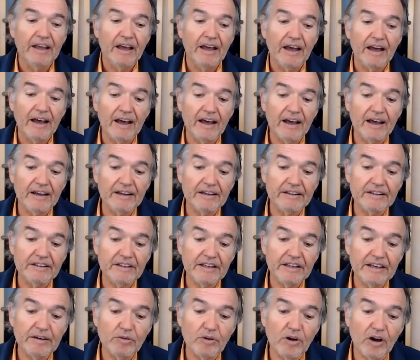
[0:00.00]
Uh,
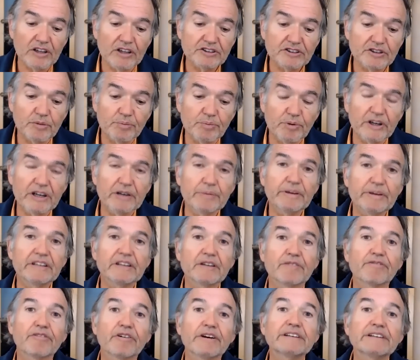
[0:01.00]
it will also put him in the
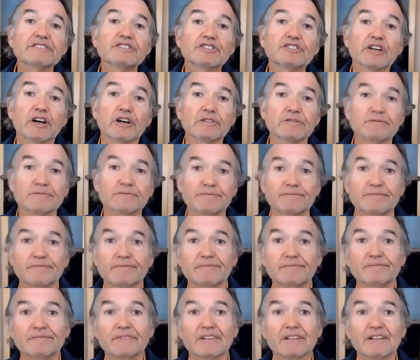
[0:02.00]
friend zone
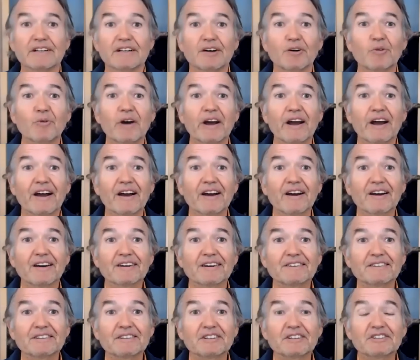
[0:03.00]
where
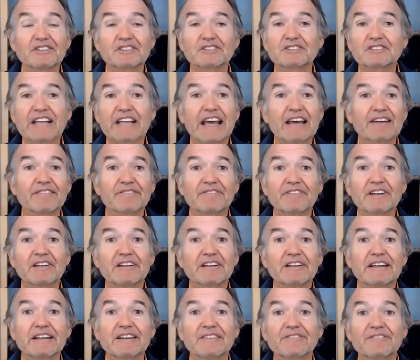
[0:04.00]
you just can't feel
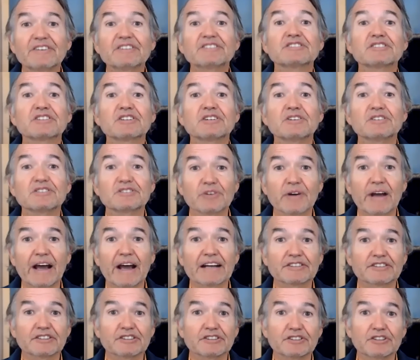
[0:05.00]
any physical
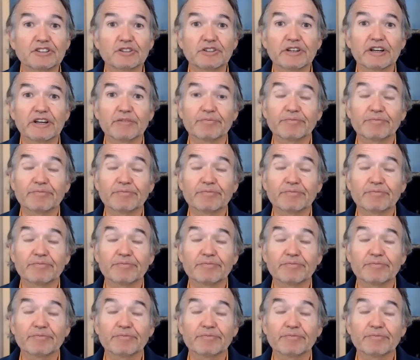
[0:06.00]
attraction to him.